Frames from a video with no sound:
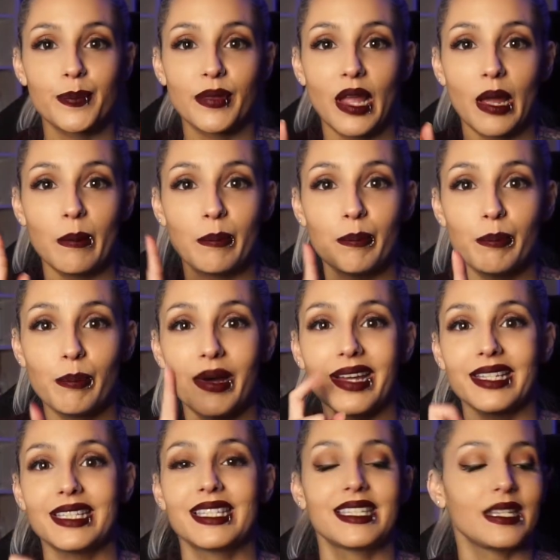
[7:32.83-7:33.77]

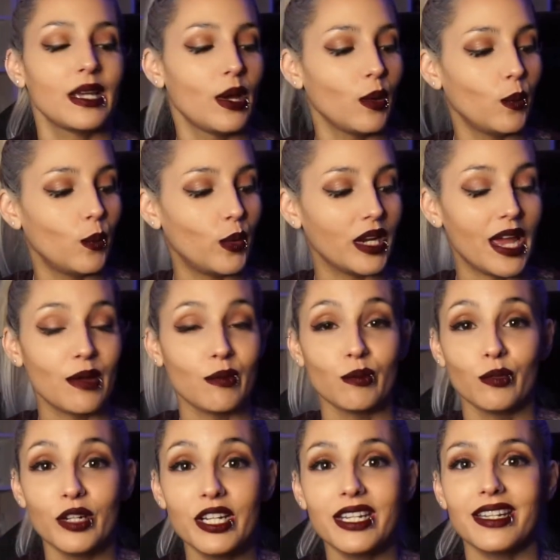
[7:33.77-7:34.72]
But when I
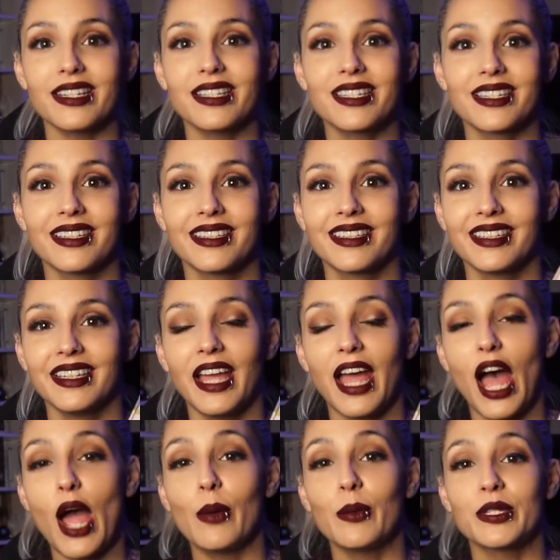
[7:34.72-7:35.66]
read it,
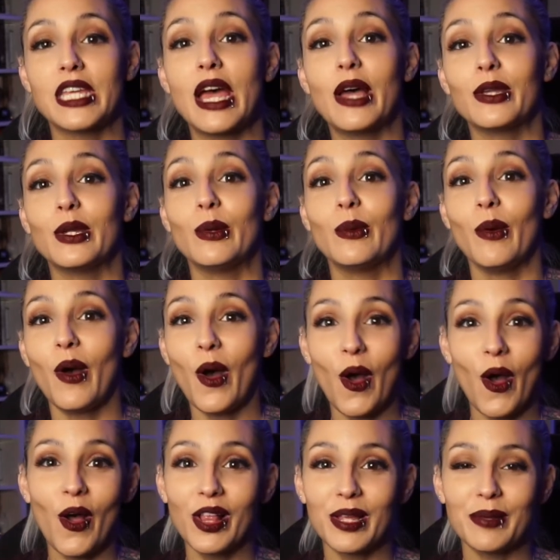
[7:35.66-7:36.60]
I will tell you
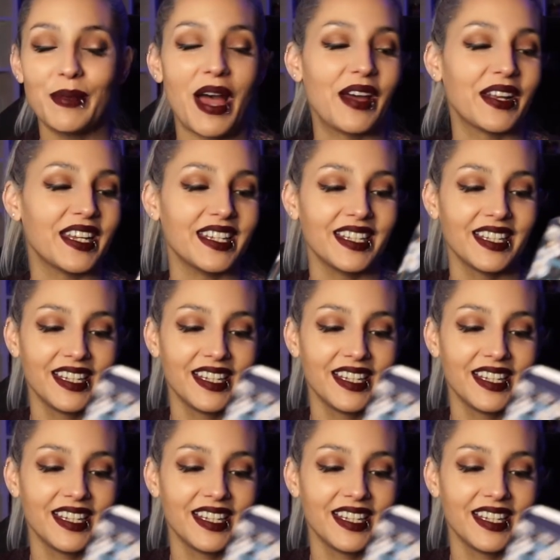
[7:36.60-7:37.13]
all about it.